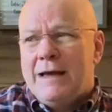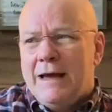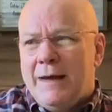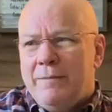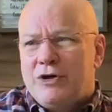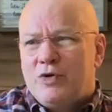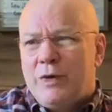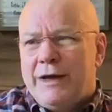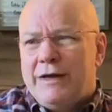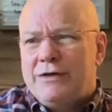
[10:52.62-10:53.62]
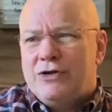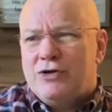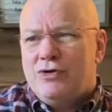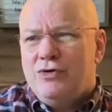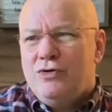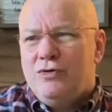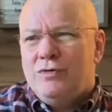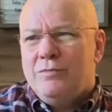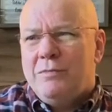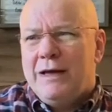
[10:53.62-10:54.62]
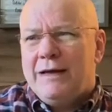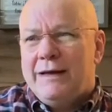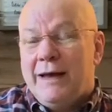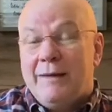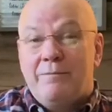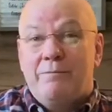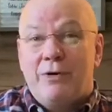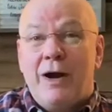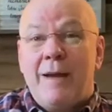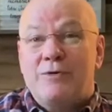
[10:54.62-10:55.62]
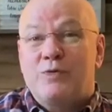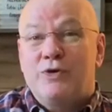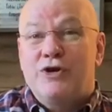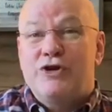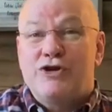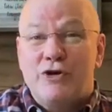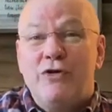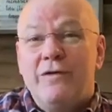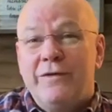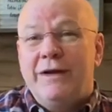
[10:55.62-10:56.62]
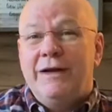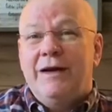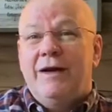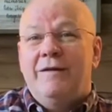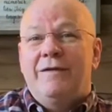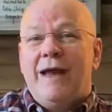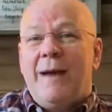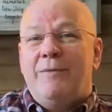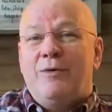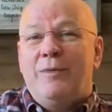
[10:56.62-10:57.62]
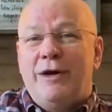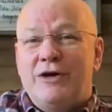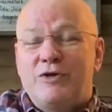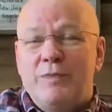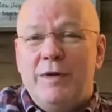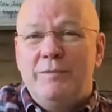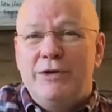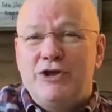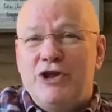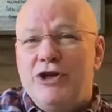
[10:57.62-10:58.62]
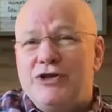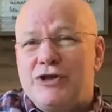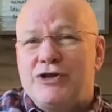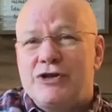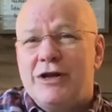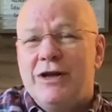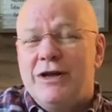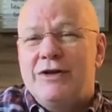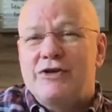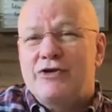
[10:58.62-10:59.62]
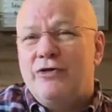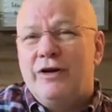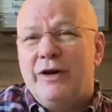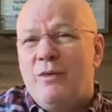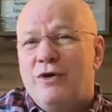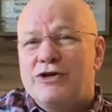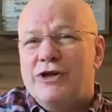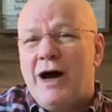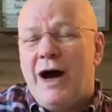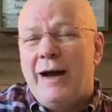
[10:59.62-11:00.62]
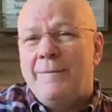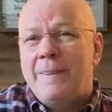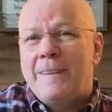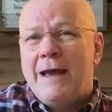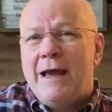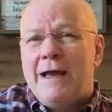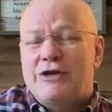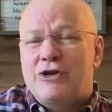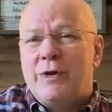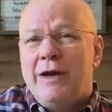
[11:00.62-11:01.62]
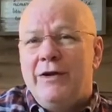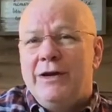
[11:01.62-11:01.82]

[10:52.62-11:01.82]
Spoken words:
in between two men that perhaps were deserving of capital punishment, but Jesus certainly was not. And so here